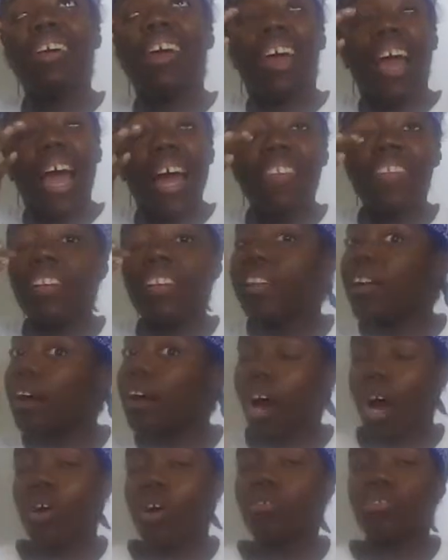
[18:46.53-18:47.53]
I think they
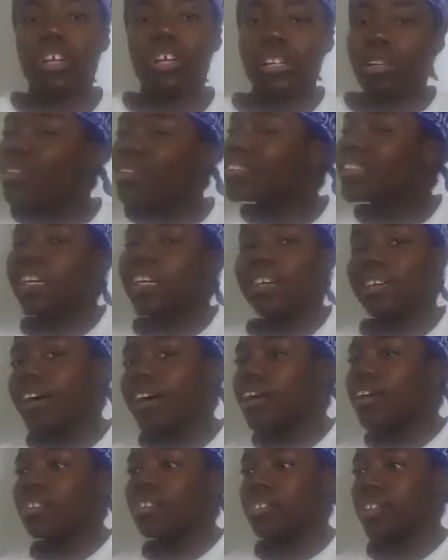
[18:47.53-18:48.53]
are. They're close to
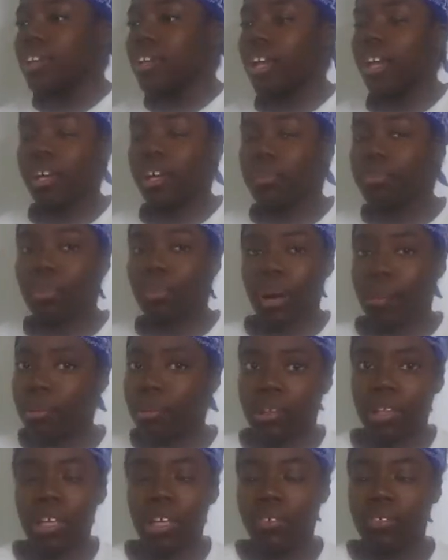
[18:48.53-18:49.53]
900k, I
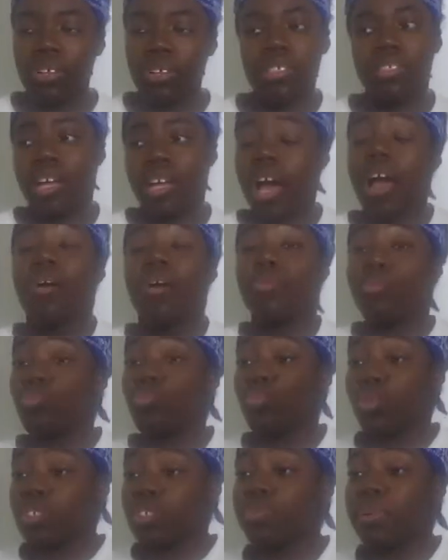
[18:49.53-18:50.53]
believe, because I
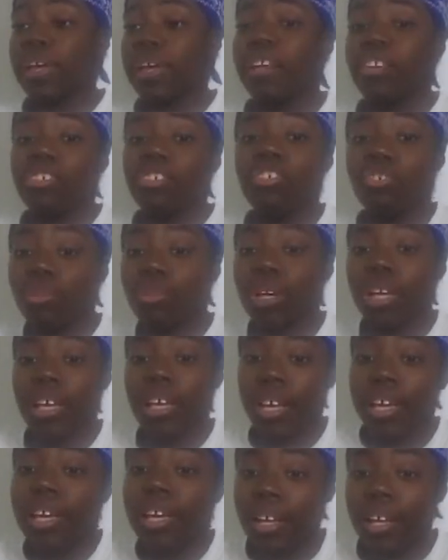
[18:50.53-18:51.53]
was paying attention when they
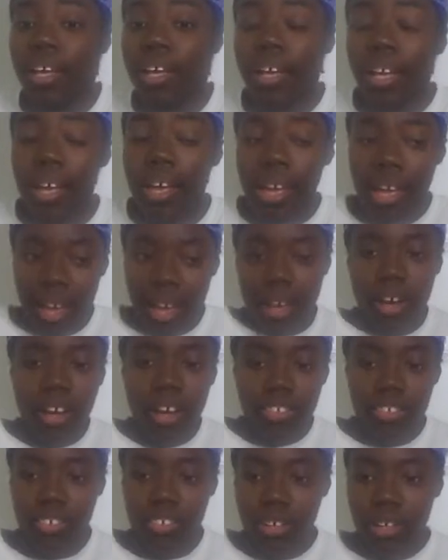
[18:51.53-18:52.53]
hit
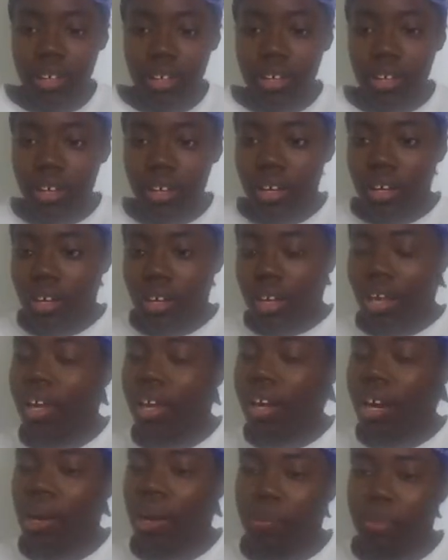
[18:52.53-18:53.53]
800,
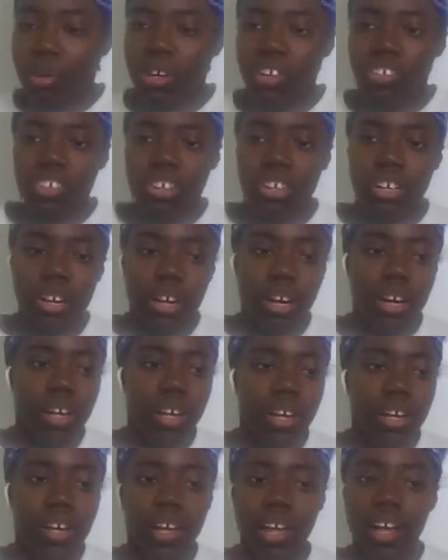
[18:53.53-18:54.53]
and I'm pretty sure they're gonna
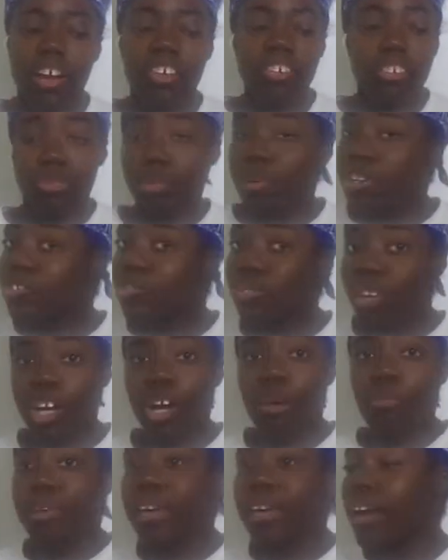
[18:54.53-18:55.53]
hit 900. Pretty soon they're
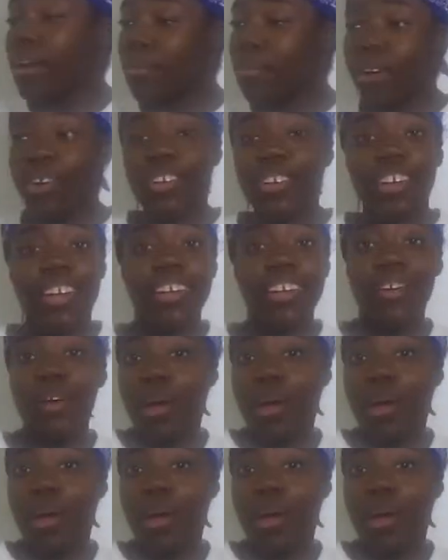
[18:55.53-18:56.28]
gonna be at a million.